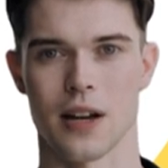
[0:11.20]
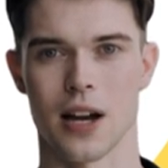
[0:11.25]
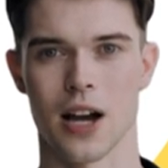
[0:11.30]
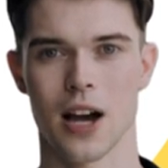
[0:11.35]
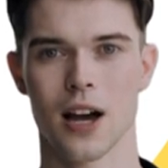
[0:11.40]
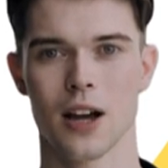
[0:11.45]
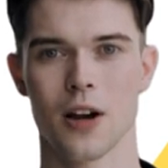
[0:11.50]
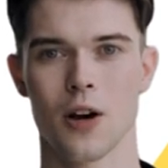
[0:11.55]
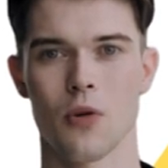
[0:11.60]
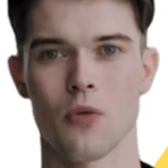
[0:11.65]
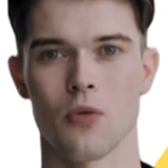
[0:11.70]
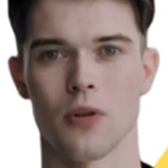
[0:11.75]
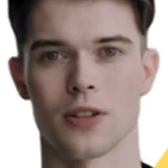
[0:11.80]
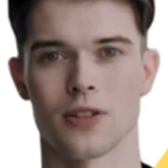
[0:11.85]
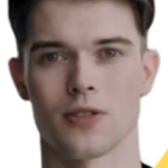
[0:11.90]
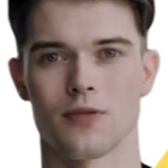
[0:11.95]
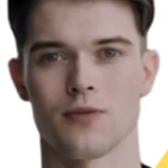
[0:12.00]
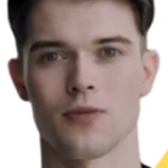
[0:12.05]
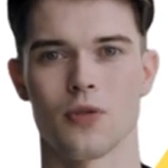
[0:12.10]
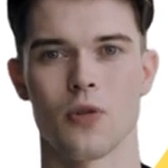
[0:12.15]
I
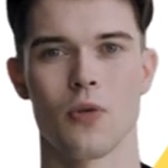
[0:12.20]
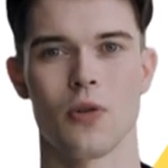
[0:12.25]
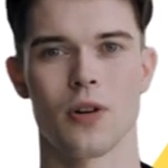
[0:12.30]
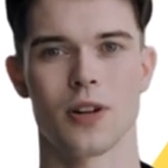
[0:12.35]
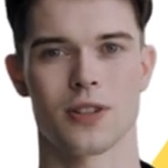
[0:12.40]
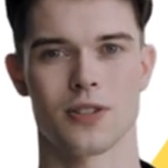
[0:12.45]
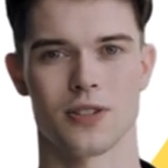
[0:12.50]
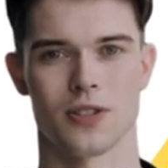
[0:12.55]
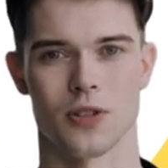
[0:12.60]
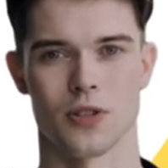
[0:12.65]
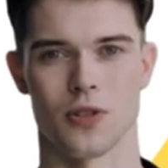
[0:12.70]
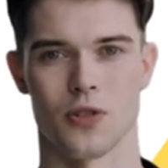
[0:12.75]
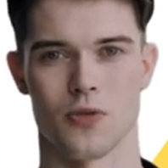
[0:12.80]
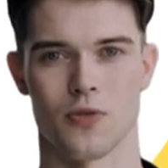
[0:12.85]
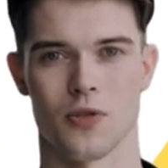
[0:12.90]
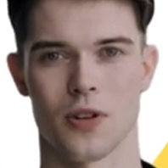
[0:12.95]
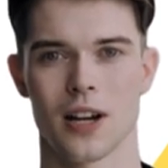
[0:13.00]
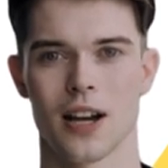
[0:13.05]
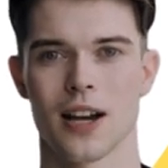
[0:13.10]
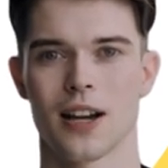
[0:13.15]
always focus on
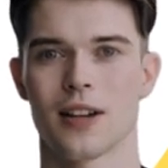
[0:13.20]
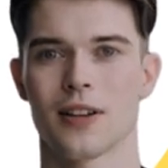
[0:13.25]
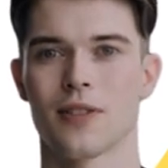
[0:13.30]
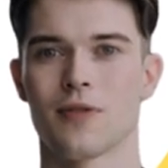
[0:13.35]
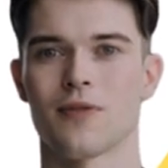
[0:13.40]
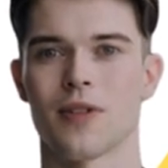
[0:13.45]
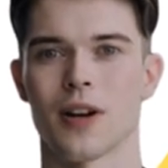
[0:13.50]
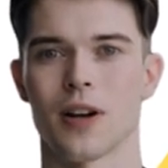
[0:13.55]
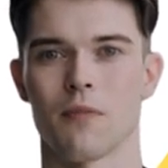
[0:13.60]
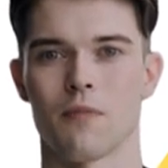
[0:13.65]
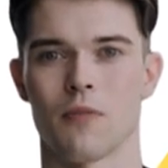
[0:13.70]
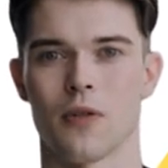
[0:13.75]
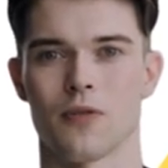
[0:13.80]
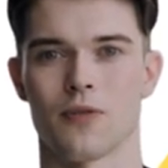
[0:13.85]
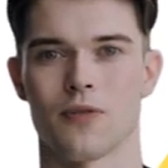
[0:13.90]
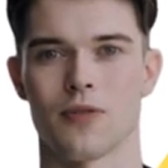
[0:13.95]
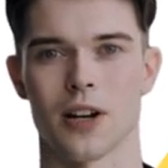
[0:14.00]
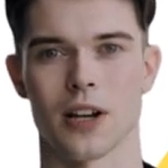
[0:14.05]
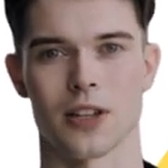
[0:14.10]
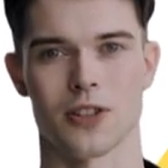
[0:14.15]
creative and
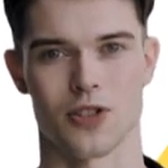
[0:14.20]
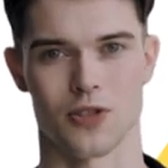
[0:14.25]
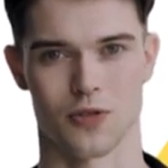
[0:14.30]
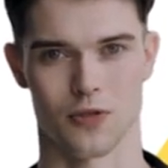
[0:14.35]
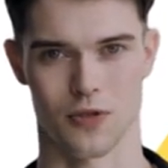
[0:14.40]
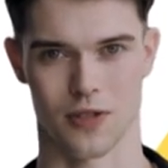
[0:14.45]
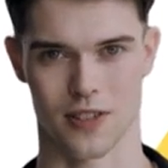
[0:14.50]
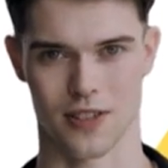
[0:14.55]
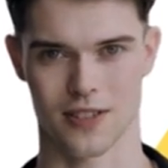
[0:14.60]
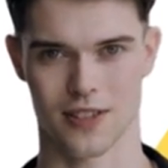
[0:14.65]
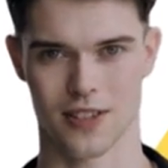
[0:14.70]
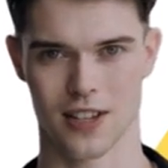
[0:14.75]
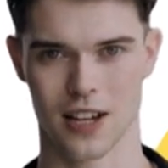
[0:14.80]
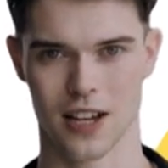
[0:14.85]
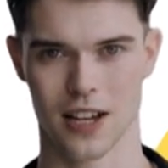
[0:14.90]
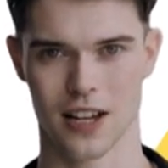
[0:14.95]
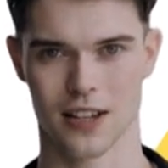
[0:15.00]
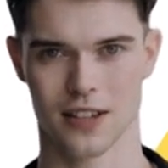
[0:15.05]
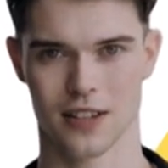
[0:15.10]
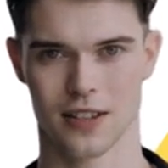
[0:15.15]
professional
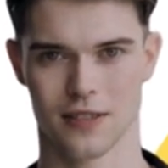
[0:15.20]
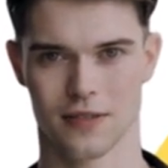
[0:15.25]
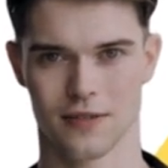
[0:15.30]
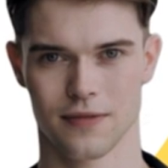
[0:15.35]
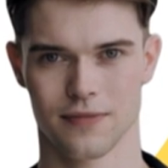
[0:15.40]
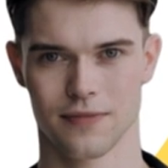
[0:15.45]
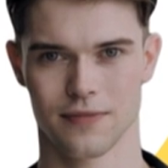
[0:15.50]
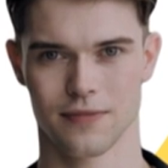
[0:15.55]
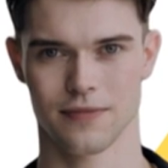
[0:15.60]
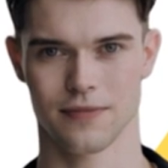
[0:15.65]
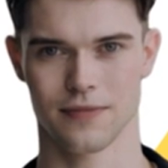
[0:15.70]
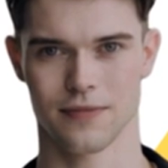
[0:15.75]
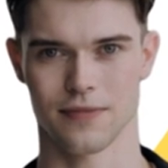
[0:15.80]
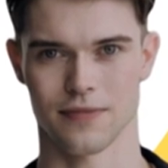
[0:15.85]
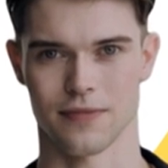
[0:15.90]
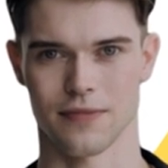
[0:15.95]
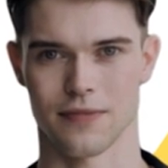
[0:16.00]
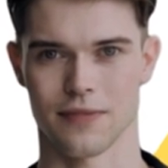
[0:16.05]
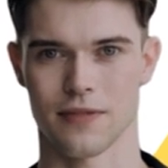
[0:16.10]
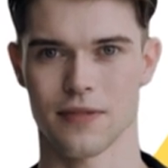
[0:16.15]
design.
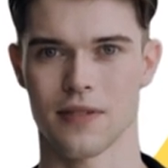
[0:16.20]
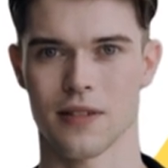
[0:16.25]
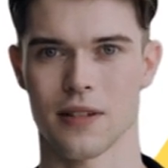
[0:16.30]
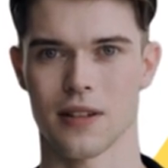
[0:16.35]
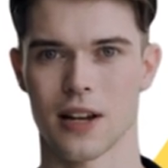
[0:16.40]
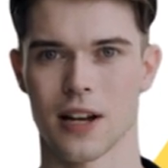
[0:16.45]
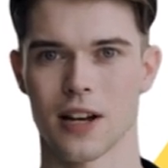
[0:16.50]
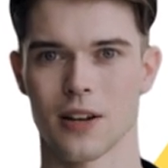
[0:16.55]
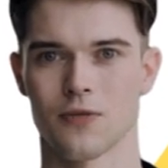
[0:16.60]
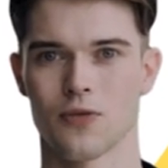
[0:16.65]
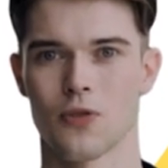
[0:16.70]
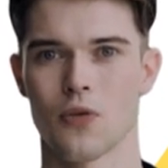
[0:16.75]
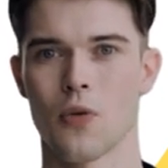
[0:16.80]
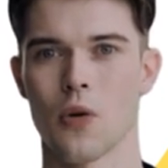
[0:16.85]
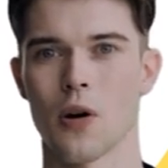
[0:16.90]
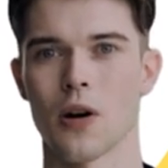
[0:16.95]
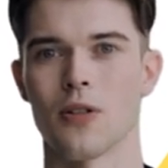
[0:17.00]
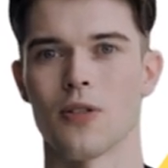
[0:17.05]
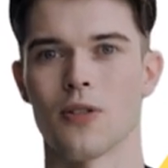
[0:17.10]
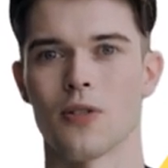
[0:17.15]
If you
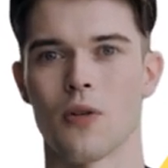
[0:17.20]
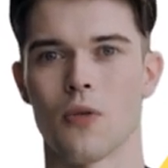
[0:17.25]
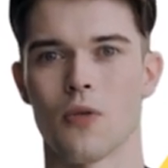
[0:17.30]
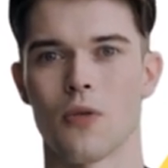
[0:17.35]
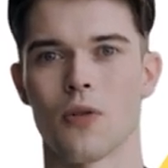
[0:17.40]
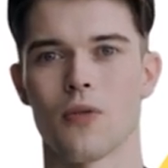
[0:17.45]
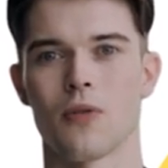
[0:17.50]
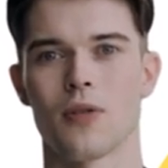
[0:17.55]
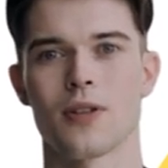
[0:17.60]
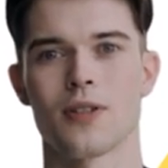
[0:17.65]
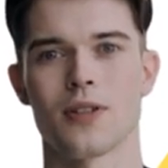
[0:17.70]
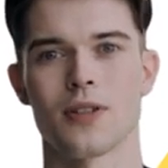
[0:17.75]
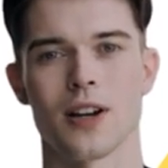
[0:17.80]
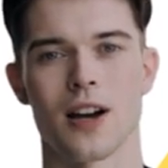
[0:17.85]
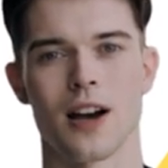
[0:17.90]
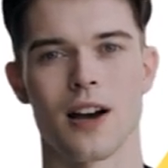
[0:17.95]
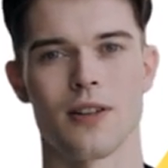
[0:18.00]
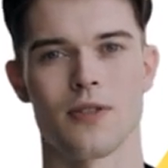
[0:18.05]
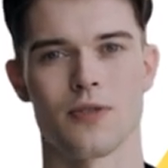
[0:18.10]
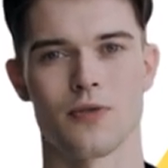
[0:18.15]
want logo
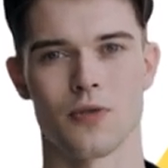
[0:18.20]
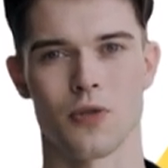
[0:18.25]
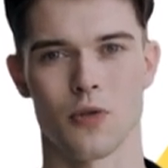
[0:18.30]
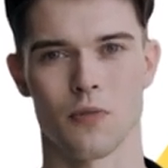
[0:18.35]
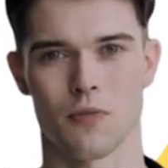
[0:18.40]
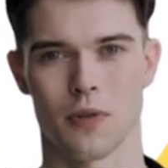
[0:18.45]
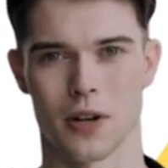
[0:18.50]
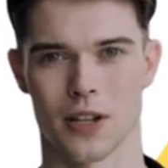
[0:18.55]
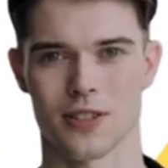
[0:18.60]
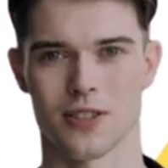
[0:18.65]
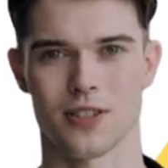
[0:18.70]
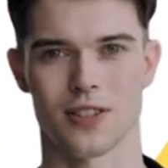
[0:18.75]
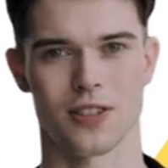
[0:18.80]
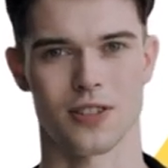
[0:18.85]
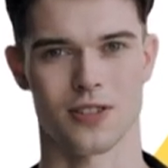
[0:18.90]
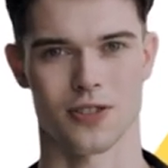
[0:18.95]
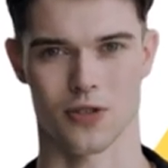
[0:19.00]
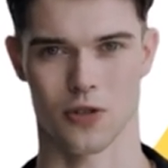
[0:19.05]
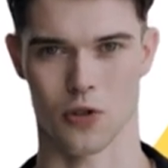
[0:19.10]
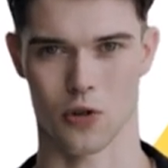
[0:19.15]
design for
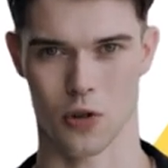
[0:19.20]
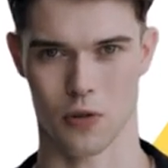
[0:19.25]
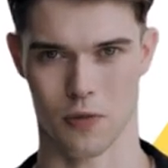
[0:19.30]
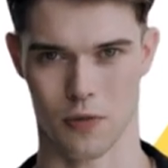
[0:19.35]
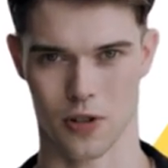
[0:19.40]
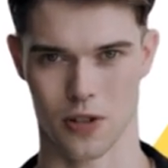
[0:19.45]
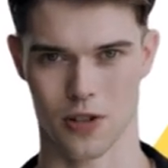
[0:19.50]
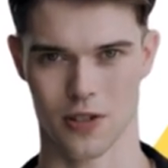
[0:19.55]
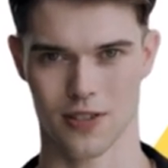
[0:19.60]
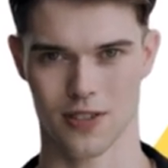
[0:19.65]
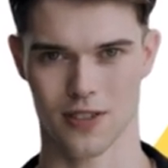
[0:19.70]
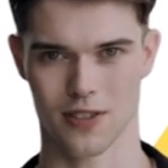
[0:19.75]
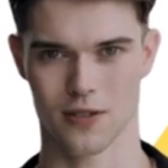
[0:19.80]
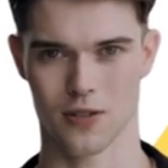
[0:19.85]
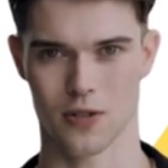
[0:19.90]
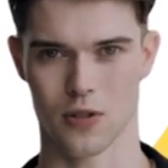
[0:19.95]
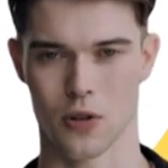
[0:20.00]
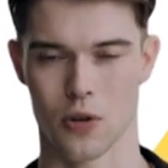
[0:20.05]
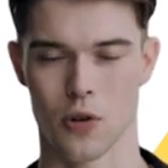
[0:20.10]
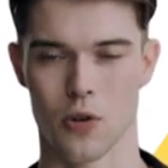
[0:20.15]
business or
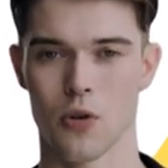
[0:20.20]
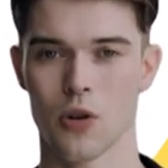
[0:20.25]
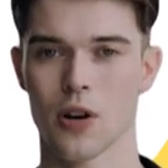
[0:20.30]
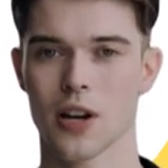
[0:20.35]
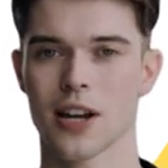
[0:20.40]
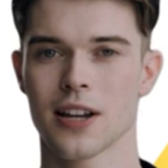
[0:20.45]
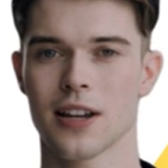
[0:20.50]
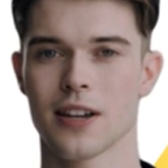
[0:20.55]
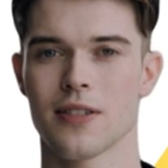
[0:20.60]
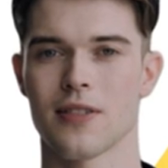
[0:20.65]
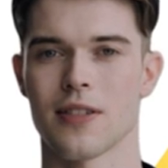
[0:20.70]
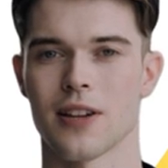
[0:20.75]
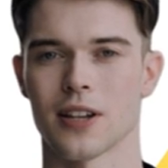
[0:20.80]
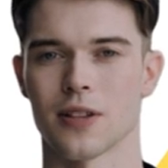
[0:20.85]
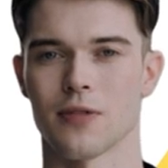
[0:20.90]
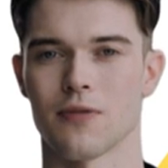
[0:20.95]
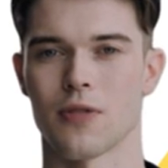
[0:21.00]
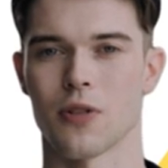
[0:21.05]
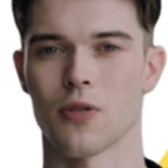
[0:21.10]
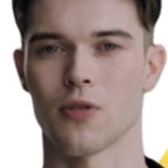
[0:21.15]
personal or anything
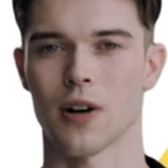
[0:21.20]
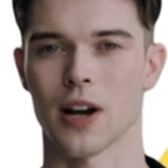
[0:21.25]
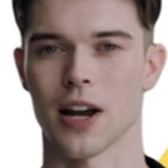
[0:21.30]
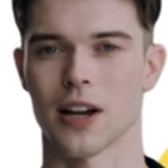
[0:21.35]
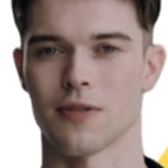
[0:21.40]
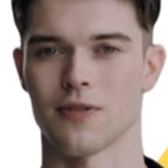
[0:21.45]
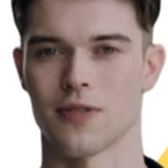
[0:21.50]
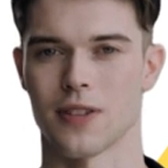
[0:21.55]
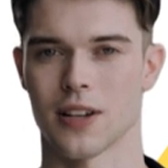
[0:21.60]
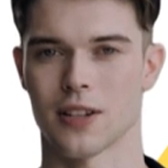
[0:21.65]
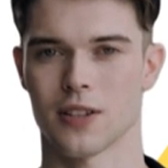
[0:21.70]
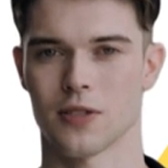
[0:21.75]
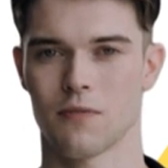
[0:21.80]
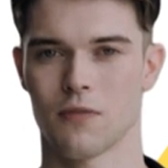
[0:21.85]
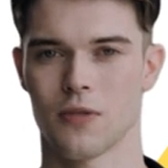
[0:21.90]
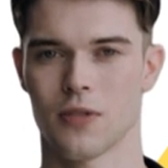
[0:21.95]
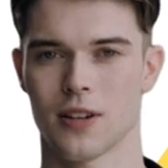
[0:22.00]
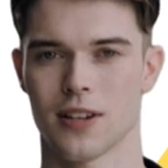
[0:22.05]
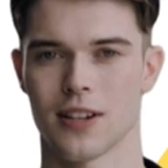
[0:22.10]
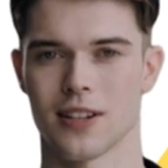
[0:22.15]
of graphics
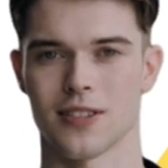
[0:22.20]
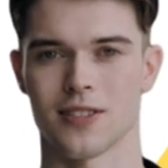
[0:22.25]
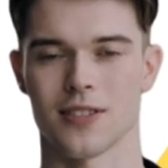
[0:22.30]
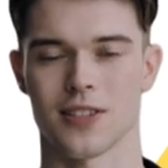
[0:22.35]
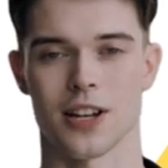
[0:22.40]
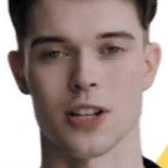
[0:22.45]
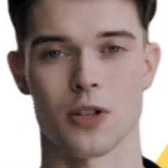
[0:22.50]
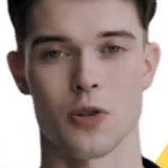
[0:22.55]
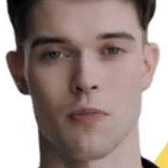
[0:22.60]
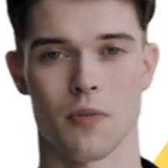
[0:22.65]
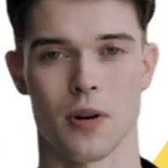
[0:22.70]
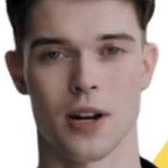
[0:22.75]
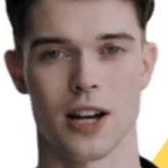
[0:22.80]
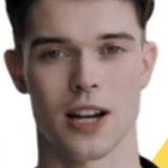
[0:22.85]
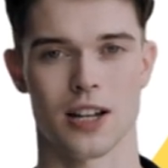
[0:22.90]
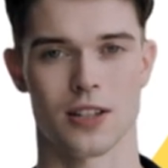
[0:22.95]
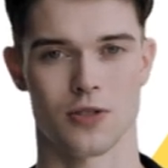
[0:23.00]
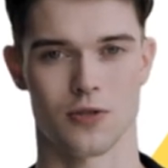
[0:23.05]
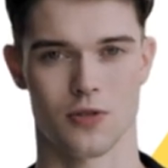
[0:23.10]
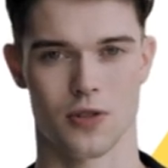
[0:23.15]
please tell me
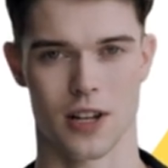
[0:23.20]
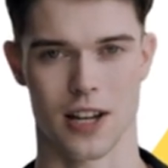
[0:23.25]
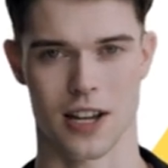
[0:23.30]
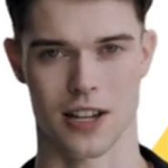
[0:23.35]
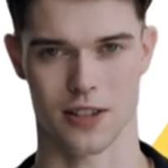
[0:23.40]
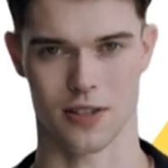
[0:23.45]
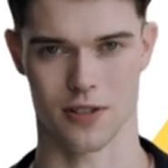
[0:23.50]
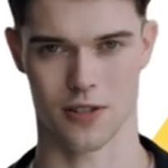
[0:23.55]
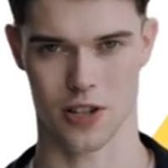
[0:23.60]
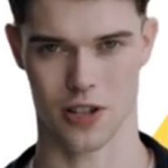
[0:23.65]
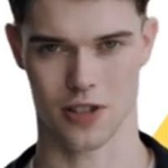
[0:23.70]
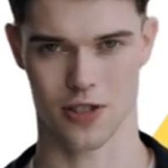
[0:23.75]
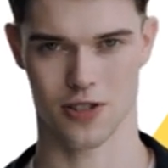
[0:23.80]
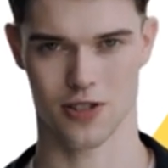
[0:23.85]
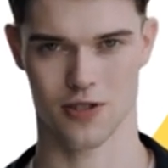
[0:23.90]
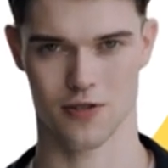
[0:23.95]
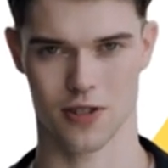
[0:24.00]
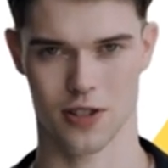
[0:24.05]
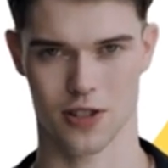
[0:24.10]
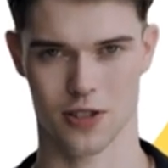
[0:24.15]
I create a
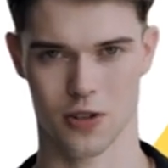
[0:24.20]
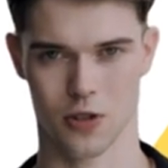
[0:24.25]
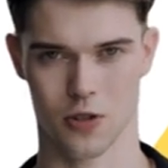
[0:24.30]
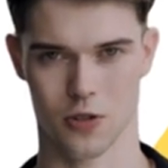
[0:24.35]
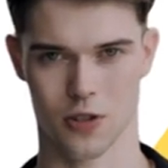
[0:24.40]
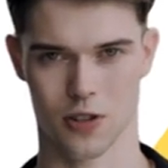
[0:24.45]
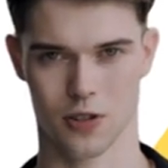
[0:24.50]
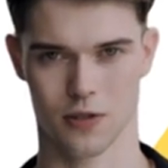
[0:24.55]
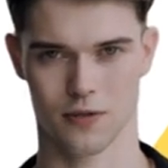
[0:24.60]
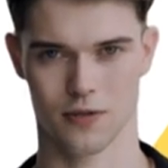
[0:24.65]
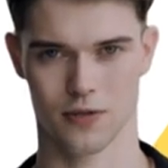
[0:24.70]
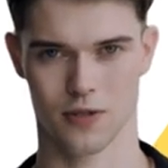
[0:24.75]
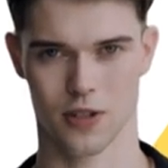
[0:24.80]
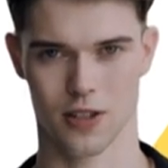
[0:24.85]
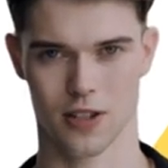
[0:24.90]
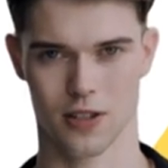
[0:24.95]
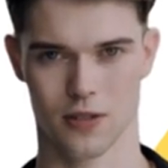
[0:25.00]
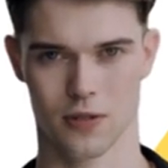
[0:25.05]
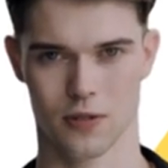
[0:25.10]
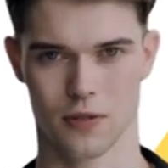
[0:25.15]
luxury logo for
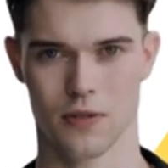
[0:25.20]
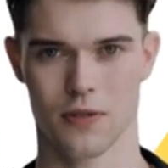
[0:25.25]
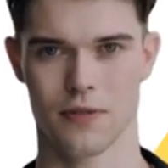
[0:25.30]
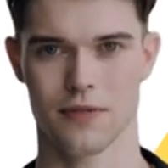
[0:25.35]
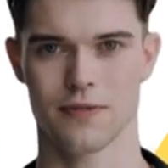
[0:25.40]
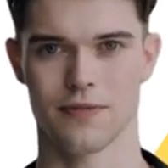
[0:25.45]
you.